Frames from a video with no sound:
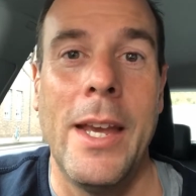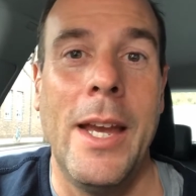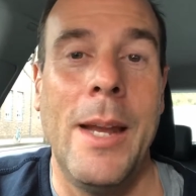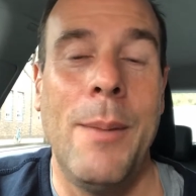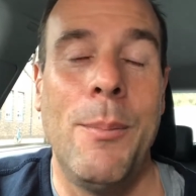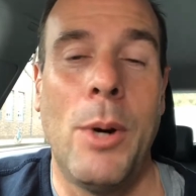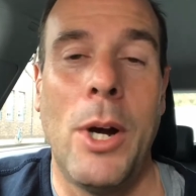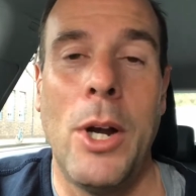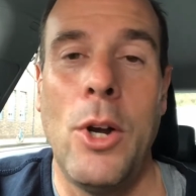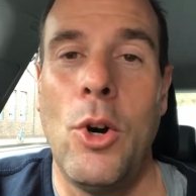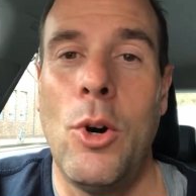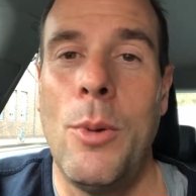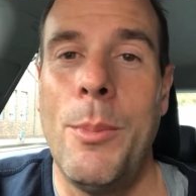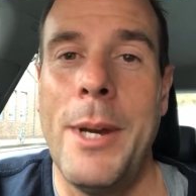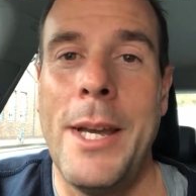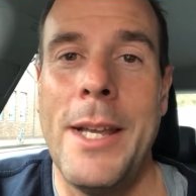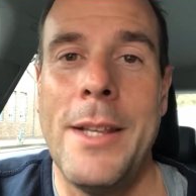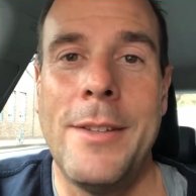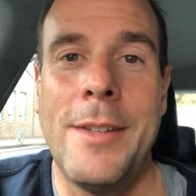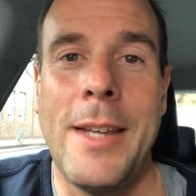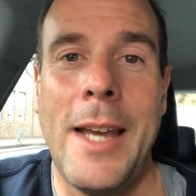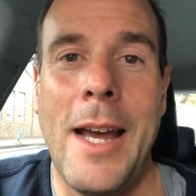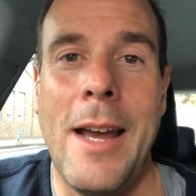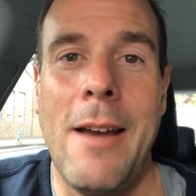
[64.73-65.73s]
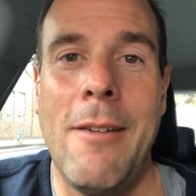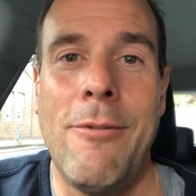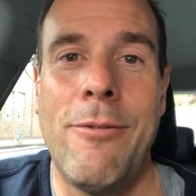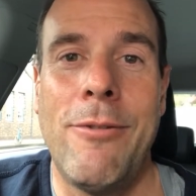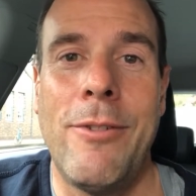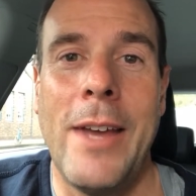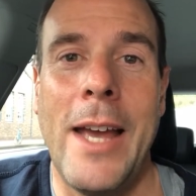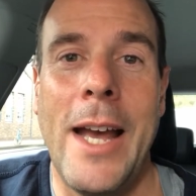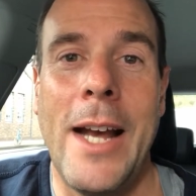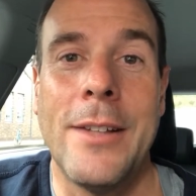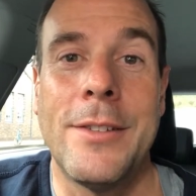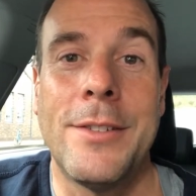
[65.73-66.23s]
And by all means,
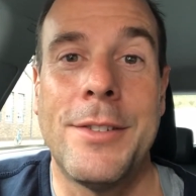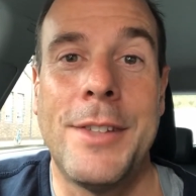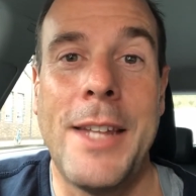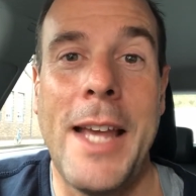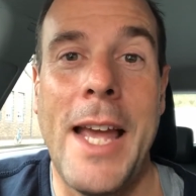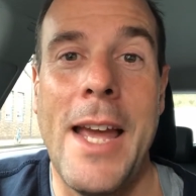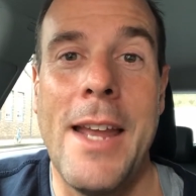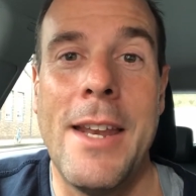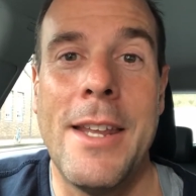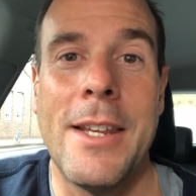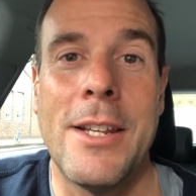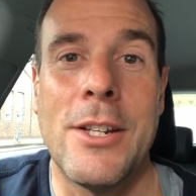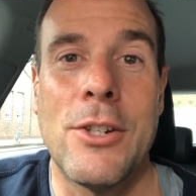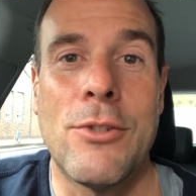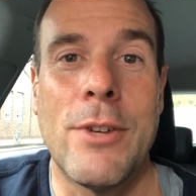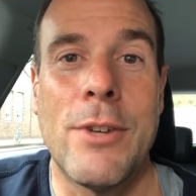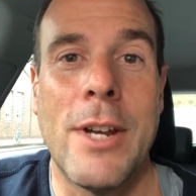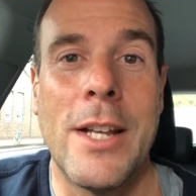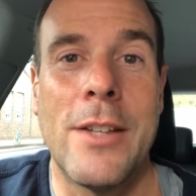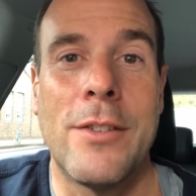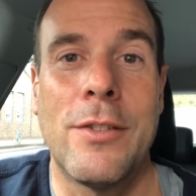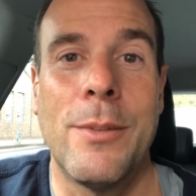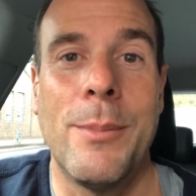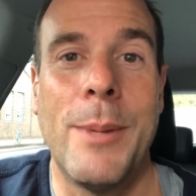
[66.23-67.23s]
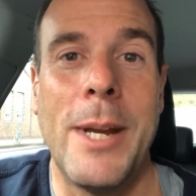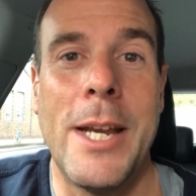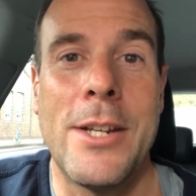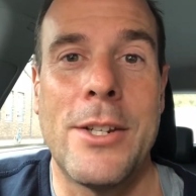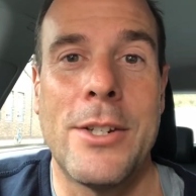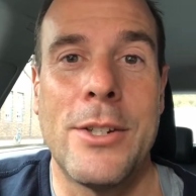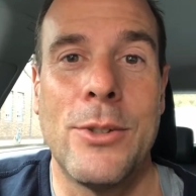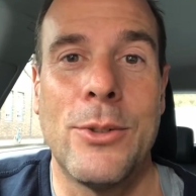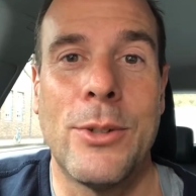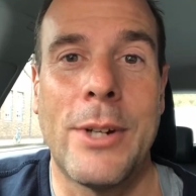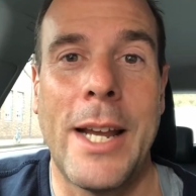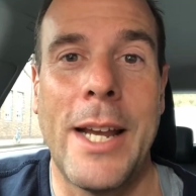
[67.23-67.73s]
have outstanding and
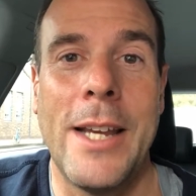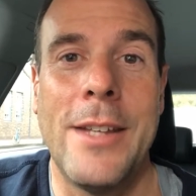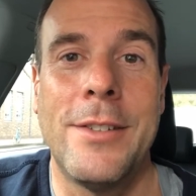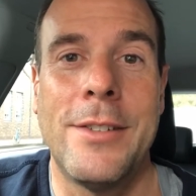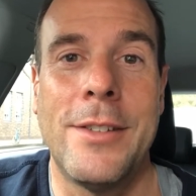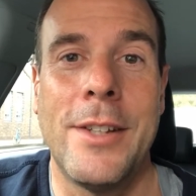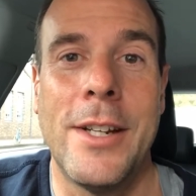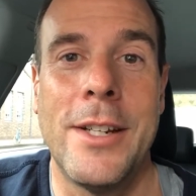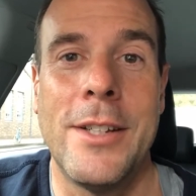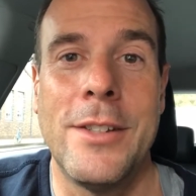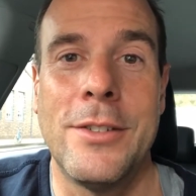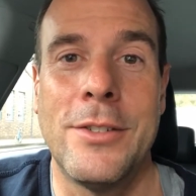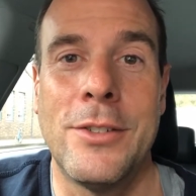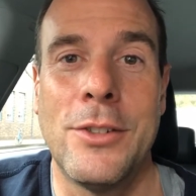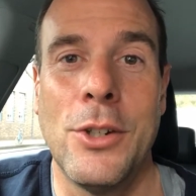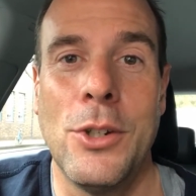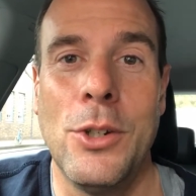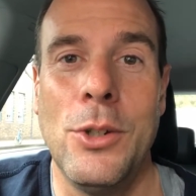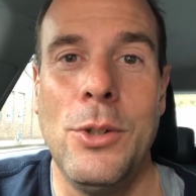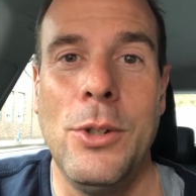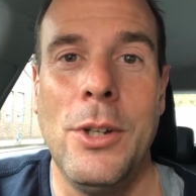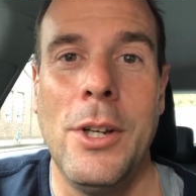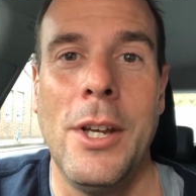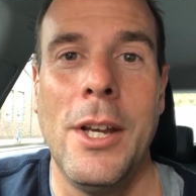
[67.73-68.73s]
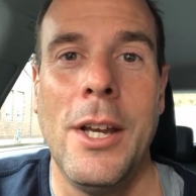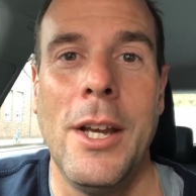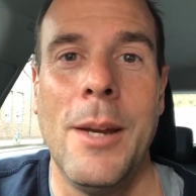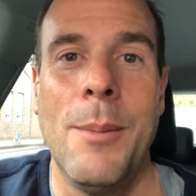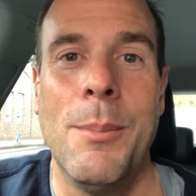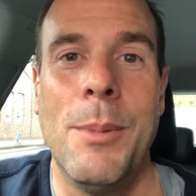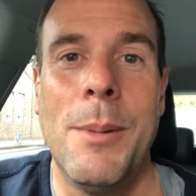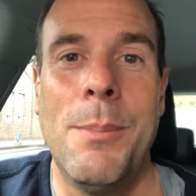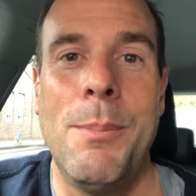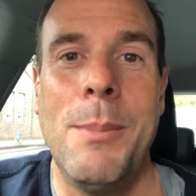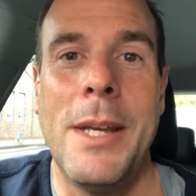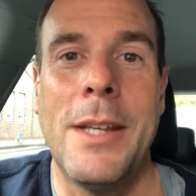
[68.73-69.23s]
transformational case studies too,
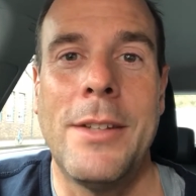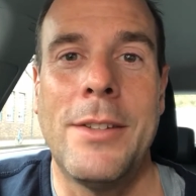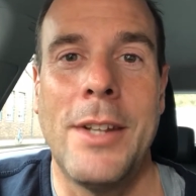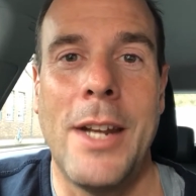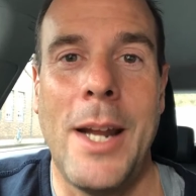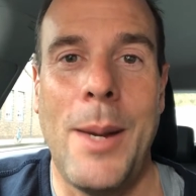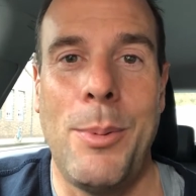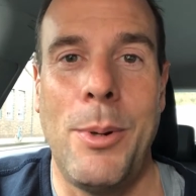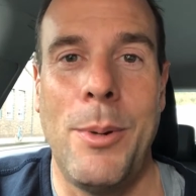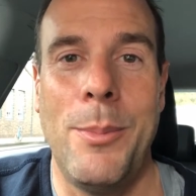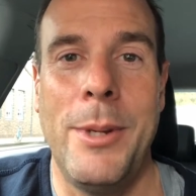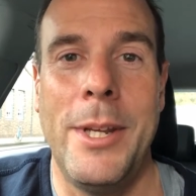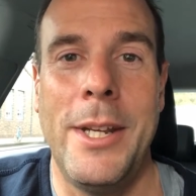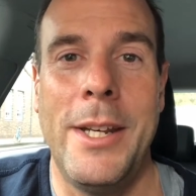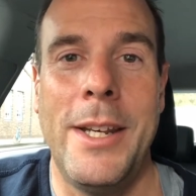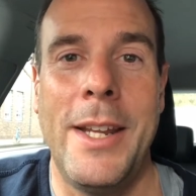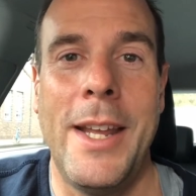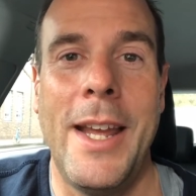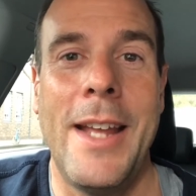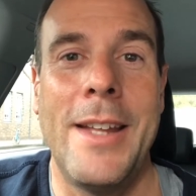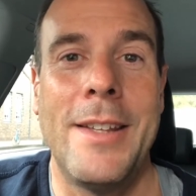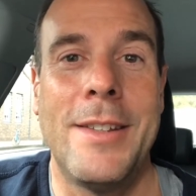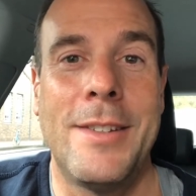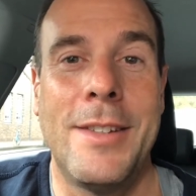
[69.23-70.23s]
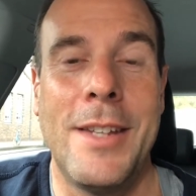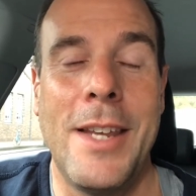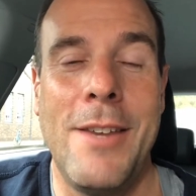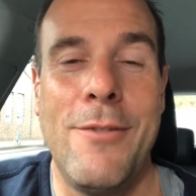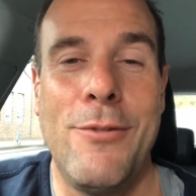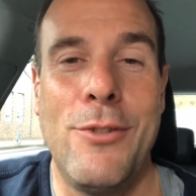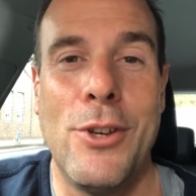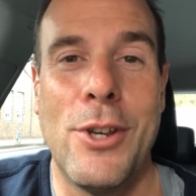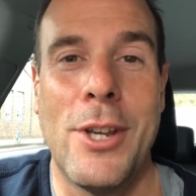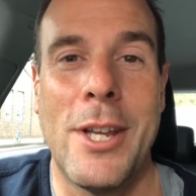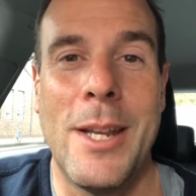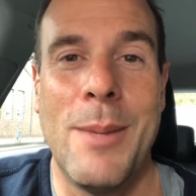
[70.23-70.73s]
but mix it up a bit and see
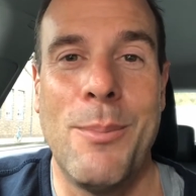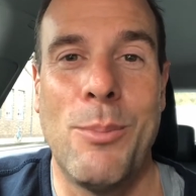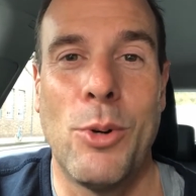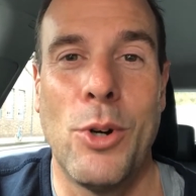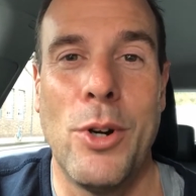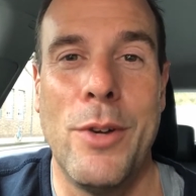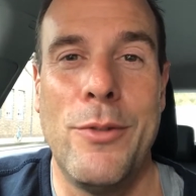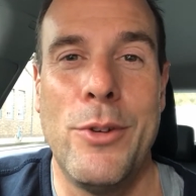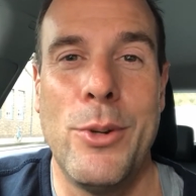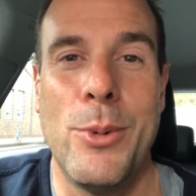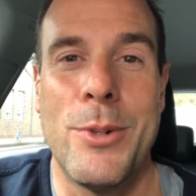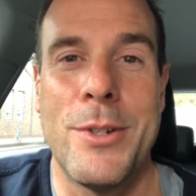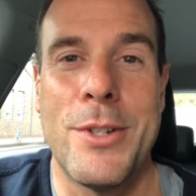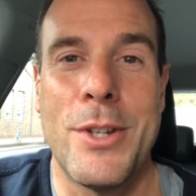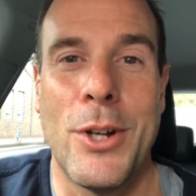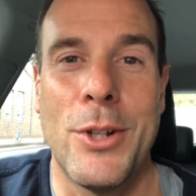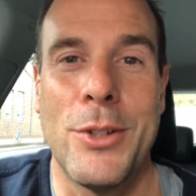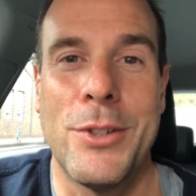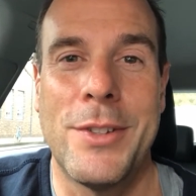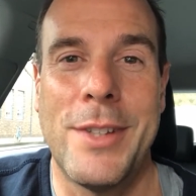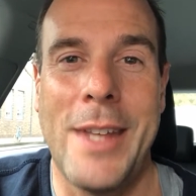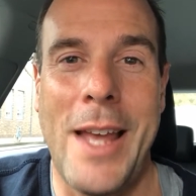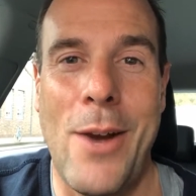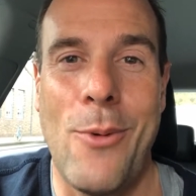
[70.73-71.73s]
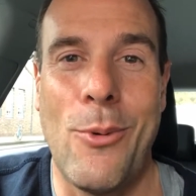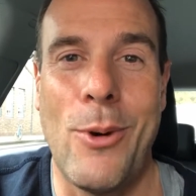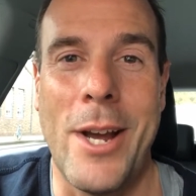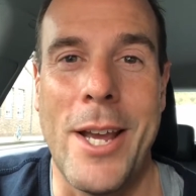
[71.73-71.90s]
if you can improve your results that